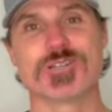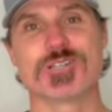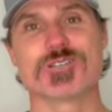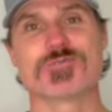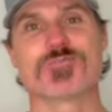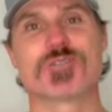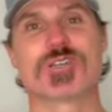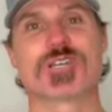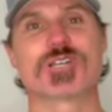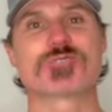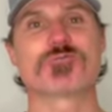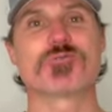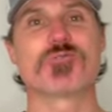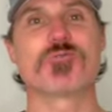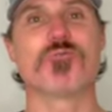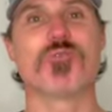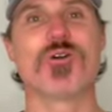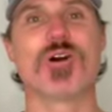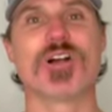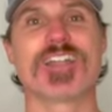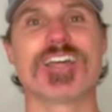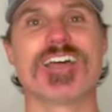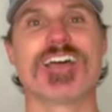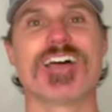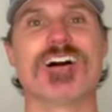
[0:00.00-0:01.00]
is because we
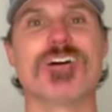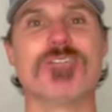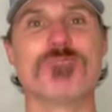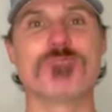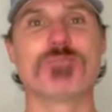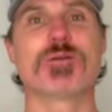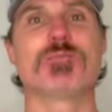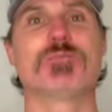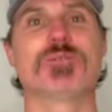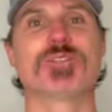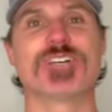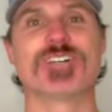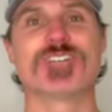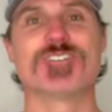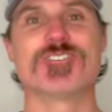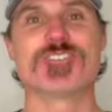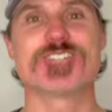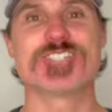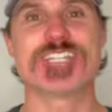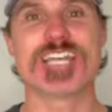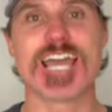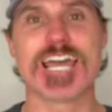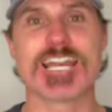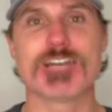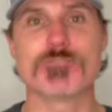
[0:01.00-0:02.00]
want to help people to understand,